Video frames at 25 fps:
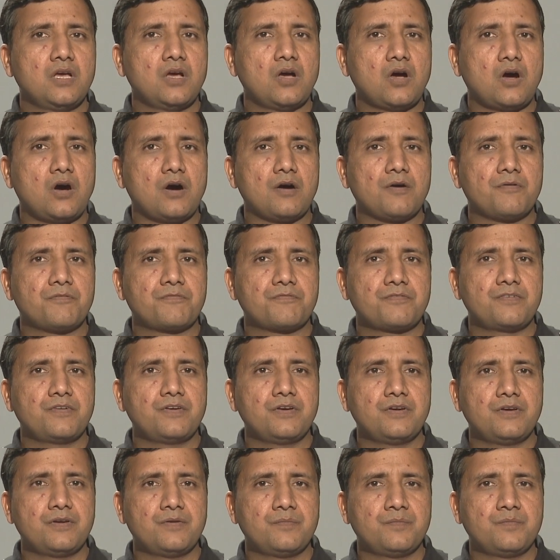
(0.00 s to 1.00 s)
of
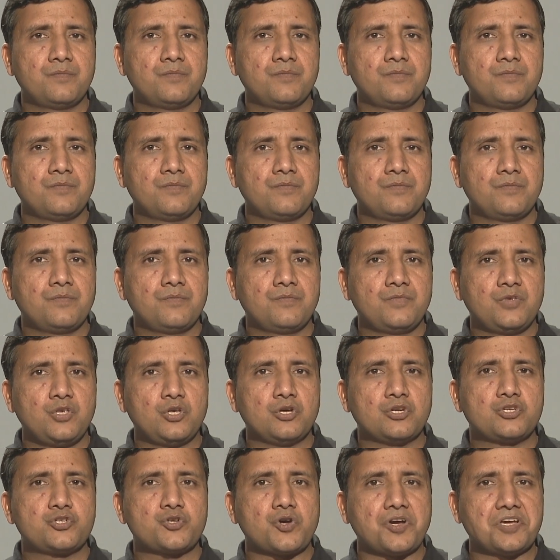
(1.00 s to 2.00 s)
your
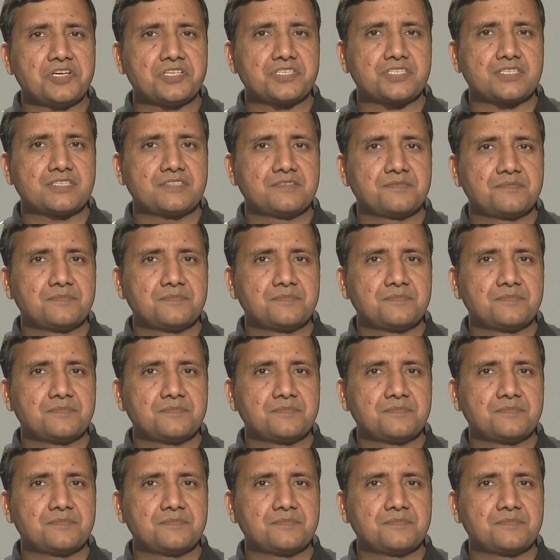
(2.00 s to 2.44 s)
choice.